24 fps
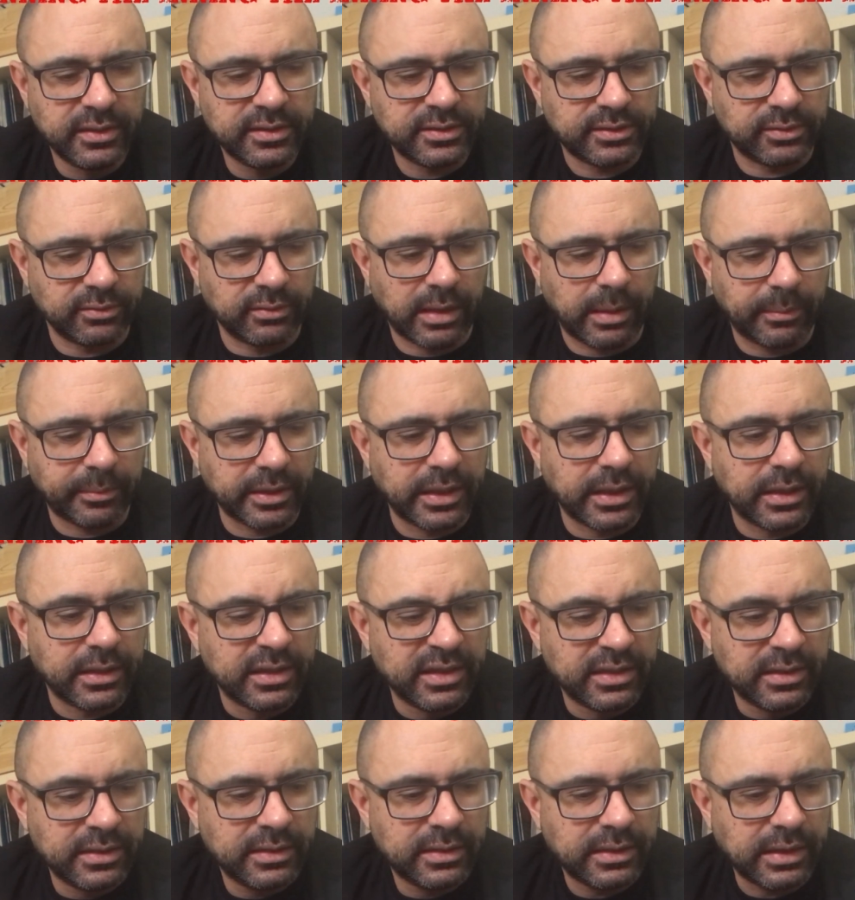So I'm
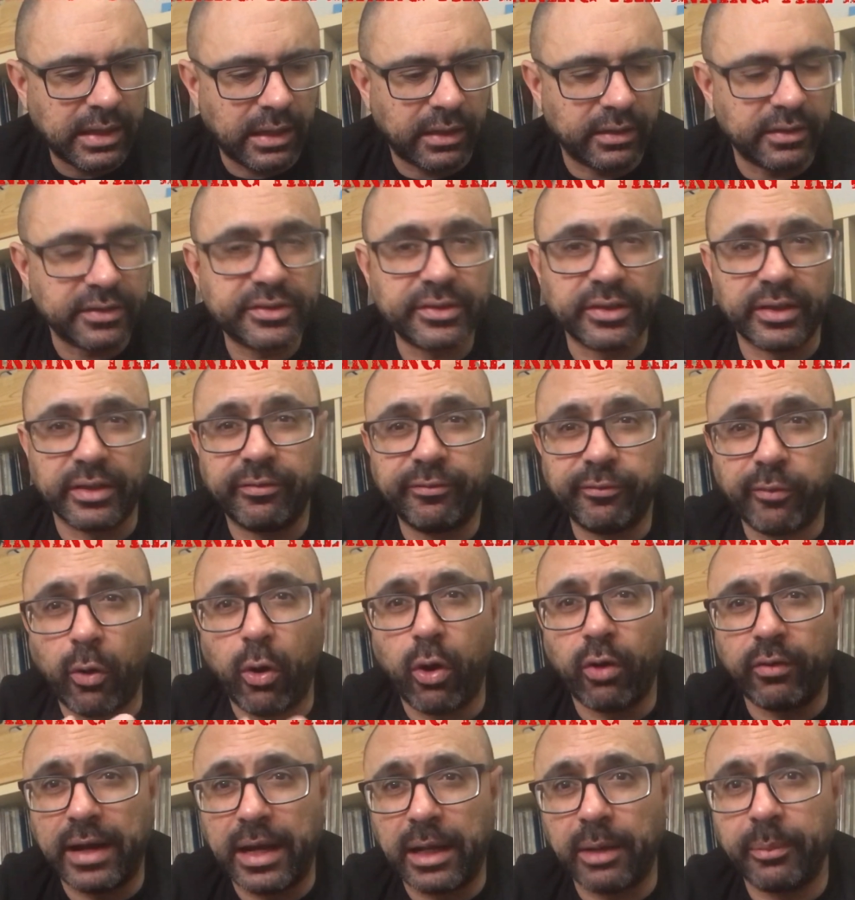gonna show you
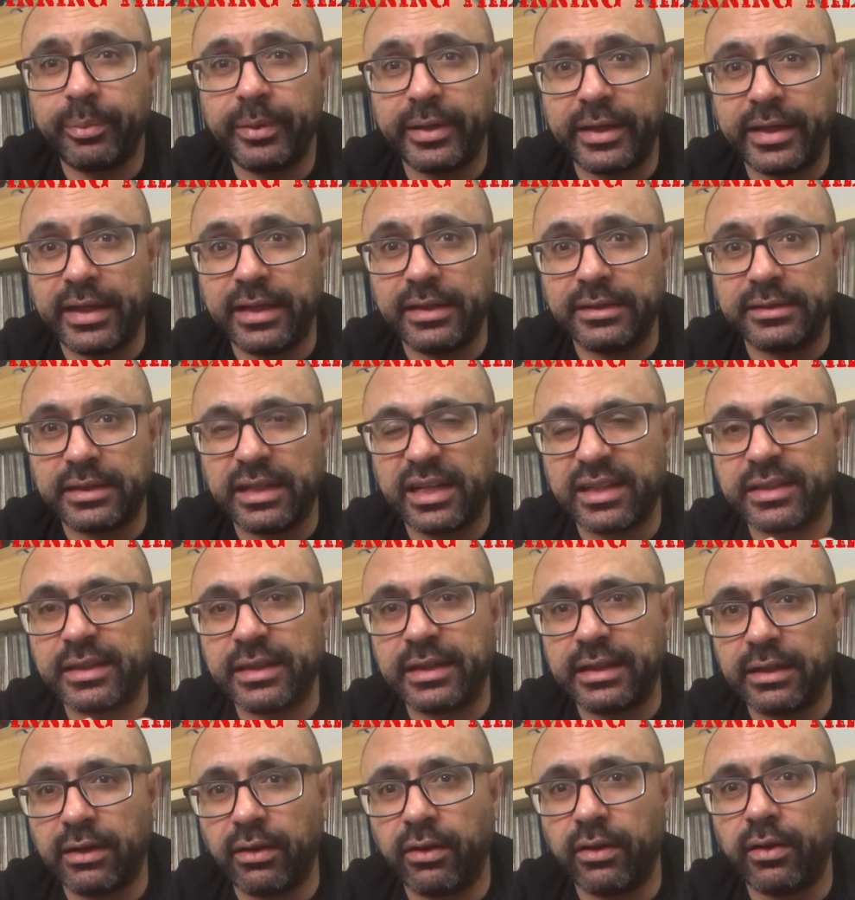4 LPs that I
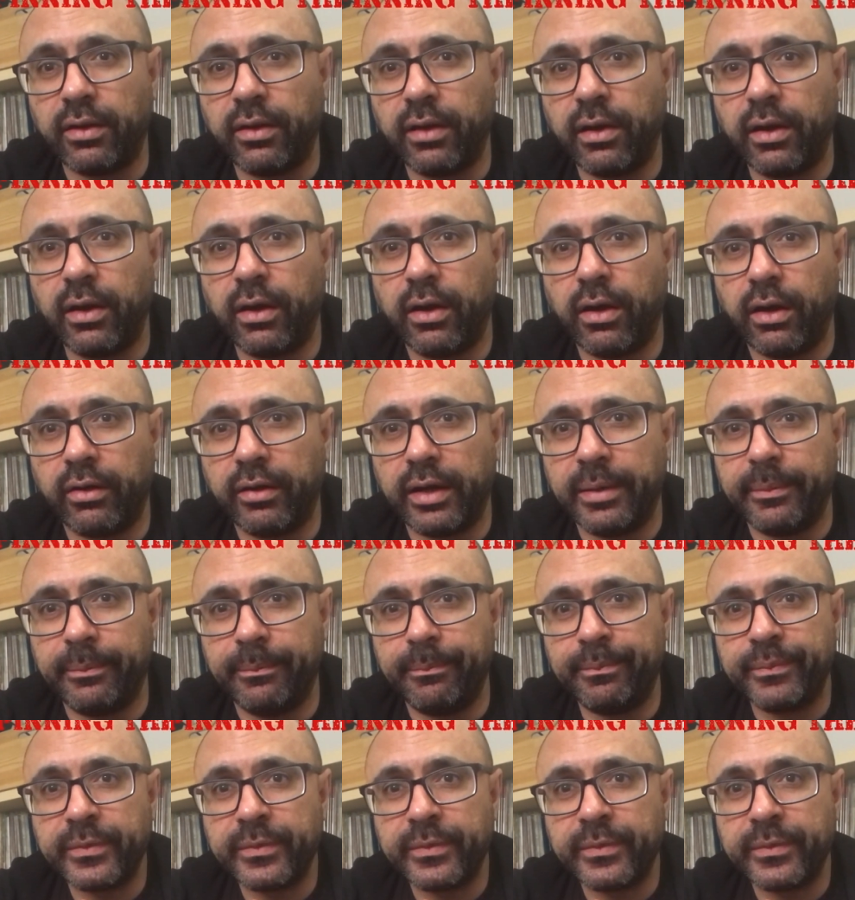think are